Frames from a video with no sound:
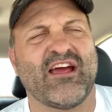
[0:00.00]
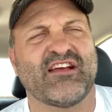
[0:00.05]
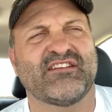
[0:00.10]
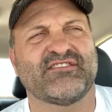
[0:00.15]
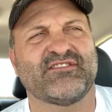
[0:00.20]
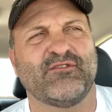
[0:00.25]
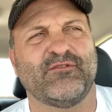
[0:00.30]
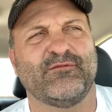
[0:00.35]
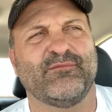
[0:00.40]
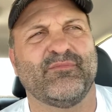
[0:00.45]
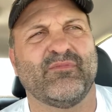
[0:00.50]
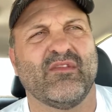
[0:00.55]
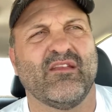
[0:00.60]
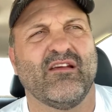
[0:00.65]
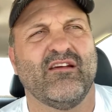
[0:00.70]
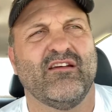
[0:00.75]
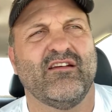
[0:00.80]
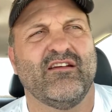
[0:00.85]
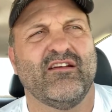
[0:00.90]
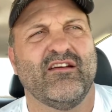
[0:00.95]
So
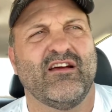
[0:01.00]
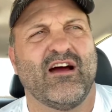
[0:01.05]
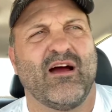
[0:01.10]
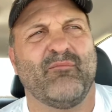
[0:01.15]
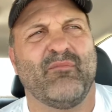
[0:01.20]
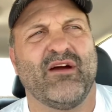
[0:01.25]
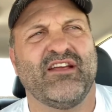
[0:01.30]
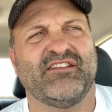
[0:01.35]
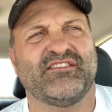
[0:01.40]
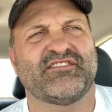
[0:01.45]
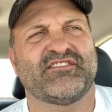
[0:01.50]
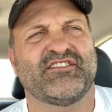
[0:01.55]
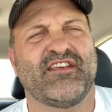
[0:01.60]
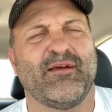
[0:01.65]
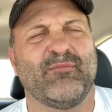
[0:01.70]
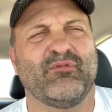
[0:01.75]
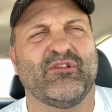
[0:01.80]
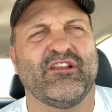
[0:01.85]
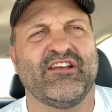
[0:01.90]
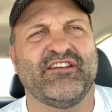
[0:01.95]
I might
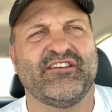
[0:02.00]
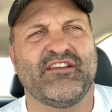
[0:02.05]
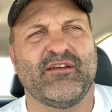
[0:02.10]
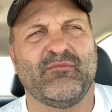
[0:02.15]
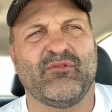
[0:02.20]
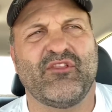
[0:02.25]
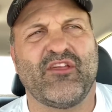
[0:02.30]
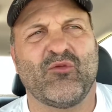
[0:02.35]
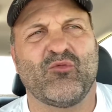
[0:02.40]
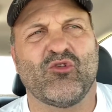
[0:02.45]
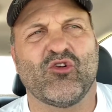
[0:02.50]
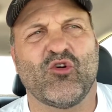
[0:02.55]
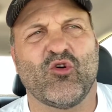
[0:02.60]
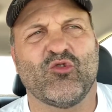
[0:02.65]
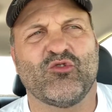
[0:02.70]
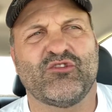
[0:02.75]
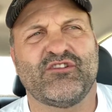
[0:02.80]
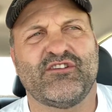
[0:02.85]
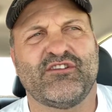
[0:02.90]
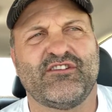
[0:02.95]
skip Linton, but then we'll go
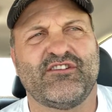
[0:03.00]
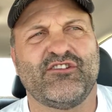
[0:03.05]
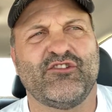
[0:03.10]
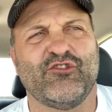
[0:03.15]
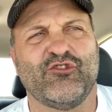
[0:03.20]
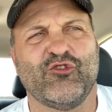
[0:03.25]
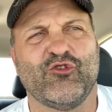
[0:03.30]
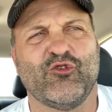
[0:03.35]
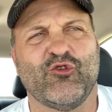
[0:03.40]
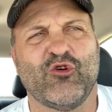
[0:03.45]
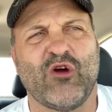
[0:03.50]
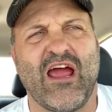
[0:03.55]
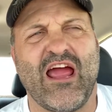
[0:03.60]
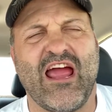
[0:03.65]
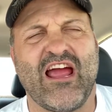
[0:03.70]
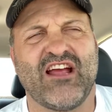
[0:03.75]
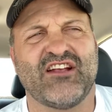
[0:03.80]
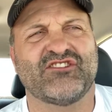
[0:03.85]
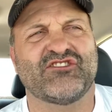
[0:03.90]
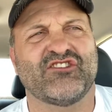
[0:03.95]
to
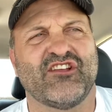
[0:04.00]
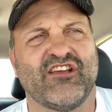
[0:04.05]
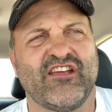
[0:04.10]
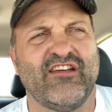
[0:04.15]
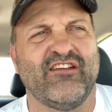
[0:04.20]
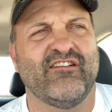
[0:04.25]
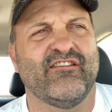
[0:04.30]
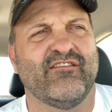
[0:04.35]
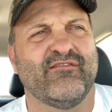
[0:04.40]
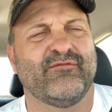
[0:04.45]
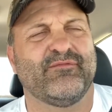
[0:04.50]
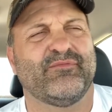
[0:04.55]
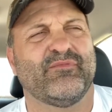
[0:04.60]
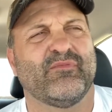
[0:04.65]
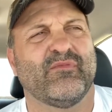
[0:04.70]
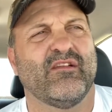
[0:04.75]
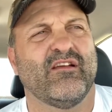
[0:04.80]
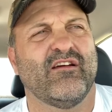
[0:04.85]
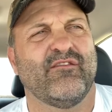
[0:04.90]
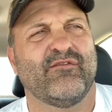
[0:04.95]
Ashley
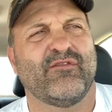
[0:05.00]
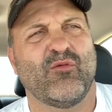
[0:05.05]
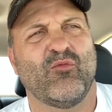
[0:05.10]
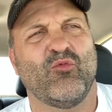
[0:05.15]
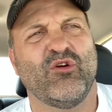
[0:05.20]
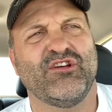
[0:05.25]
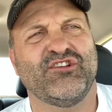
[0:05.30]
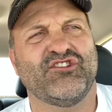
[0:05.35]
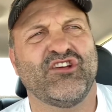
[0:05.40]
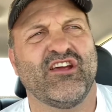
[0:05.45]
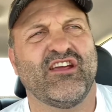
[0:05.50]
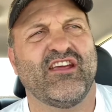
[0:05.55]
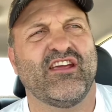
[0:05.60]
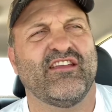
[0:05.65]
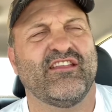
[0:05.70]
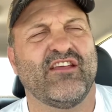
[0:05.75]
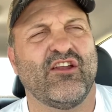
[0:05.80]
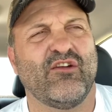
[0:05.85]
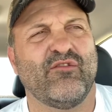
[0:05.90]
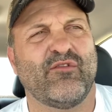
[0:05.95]
from Wishick,
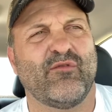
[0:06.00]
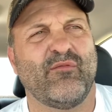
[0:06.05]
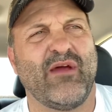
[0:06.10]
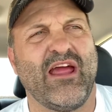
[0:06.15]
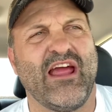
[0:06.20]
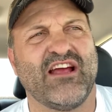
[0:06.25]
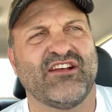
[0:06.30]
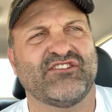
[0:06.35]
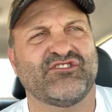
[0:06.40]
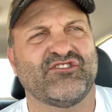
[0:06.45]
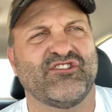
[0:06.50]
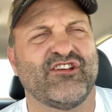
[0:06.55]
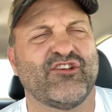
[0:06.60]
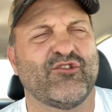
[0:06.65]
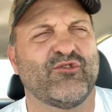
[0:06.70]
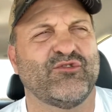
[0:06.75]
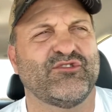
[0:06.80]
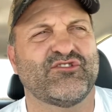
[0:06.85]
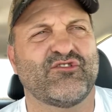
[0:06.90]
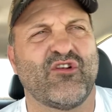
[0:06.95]
and then from Ashley
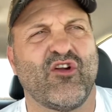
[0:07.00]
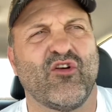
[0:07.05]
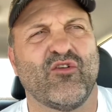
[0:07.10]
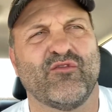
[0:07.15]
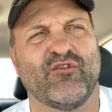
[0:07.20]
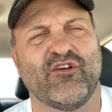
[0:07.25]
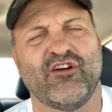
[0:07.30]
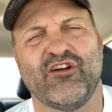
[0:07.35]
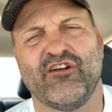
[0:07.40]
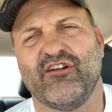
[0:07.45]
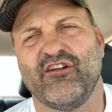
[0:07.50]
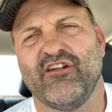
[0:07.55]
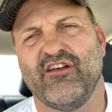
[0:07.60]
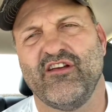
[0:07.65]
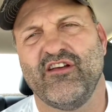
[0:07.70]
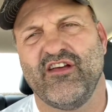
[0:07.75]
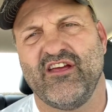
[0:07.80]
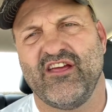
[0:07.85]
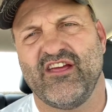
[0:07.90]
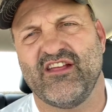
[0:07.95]
cruise straight over,
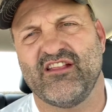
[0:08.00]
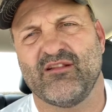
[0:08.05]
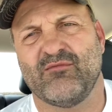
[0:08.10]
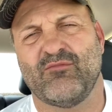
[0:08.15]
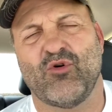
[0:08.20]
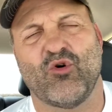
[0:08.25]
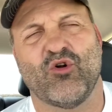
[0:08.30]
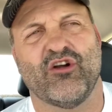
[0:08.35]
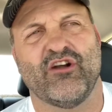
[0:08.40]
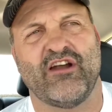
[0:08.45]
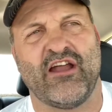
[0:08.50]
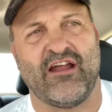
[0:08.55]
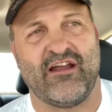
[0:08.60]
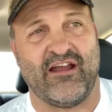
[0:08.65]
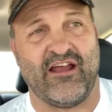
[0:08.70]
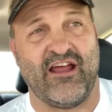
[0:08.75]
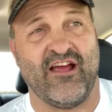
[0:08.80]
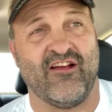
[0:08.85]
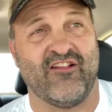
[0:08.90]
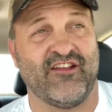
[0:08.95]
hit Lemoore,
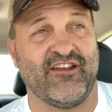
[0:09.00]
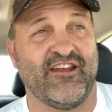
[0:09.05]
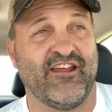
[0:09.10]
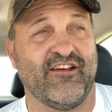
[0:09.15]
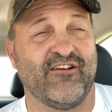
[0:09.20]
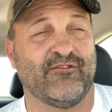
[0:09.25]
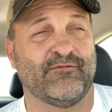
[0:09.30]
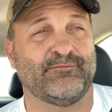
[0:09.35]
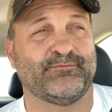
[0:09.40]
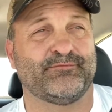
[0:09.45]
Ellendale,